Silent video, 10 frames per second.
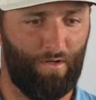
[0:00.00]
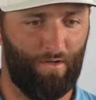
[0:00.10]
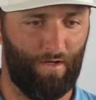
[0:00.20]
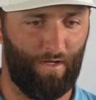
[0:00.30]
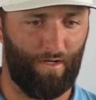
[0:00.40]

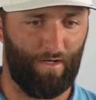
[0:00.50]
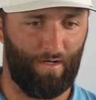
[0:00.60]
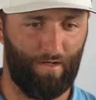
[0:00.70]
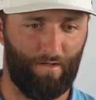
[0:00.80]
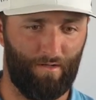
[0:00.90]

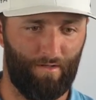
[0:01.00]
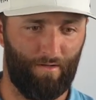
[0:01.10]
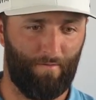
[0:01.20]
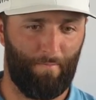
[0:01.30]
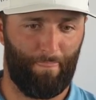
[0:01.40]

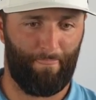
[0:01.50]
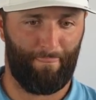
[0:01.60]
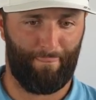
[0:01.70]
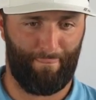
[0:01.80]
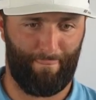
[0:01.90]

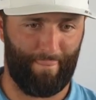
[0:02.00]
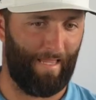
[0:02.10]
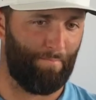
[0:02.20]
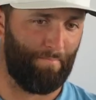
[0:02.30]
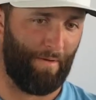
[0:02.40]

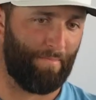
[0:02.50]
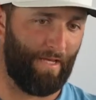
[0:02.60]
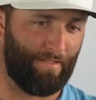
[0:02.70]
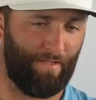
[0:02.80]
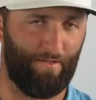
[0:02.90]
I'm
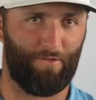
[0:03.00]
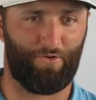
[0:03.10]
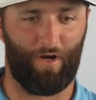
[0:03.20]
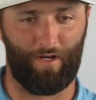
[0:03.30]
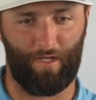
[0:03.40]
guessing they're
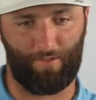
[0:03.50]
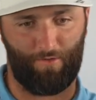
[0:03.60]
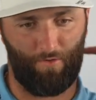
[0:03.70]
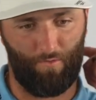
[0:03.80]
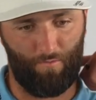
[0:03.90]
trying not
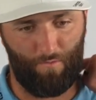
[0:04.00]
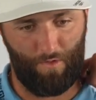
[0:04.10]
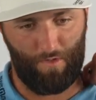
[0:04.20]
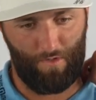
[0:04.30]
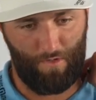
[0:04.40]
to
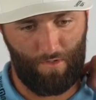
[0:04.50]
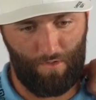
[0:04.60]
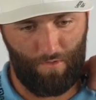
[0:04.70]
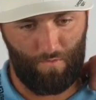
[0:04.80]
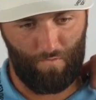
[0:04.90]

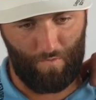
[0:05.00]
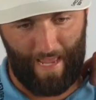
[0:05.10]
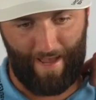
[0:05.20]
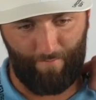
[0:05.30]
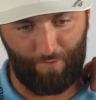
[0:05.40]

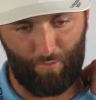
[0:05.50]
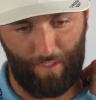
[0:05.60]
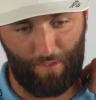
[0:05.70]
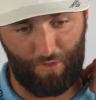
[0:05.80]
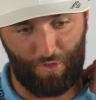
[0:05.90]
have them to be
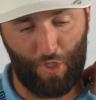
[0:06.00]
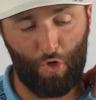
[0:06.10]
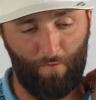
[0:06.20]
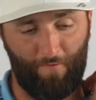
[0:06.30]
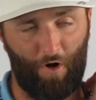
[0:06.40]
too
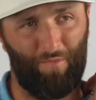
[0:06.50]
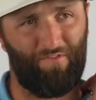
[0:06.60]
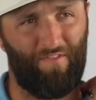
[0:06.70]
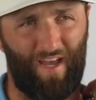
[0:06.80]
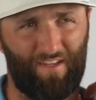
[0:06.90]
firm and
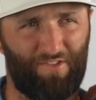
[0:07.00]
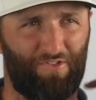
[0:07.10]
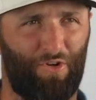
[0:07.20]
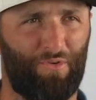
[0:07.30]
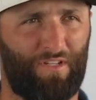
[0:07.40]
fast, because
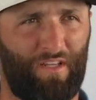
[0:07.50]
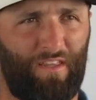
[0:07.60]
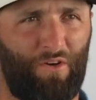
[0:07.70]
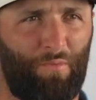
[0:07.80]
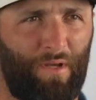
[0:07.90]
obviously
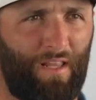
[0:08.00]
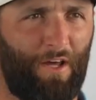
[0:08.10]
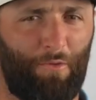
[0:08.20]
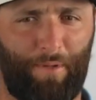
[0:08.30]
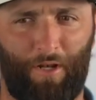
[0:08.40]
there would be a lot
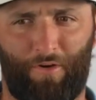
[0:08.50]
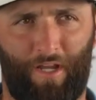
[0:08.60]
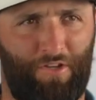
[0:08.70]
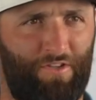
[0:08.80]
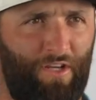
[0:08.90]
of pin
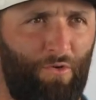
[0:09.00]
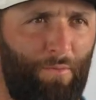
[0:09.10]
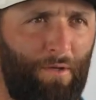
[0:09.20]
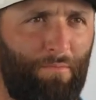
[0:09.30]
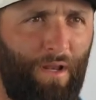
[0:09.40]
locations that would be
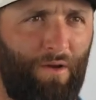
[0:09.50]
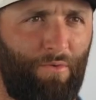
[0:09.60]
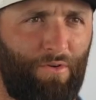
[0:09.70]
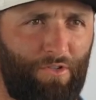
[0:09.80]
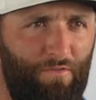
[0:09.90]
unplayable
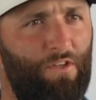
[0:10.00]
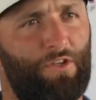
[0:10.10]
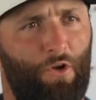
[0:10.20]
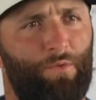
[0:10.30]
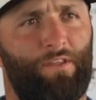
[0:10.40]
because of the
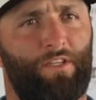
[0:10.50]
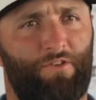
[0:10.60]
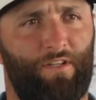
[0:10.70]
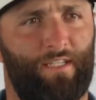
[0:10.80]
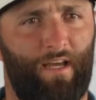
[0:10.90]
slope that these
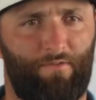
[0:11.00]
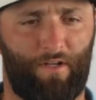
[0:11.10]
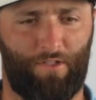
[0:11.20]
greens have, right?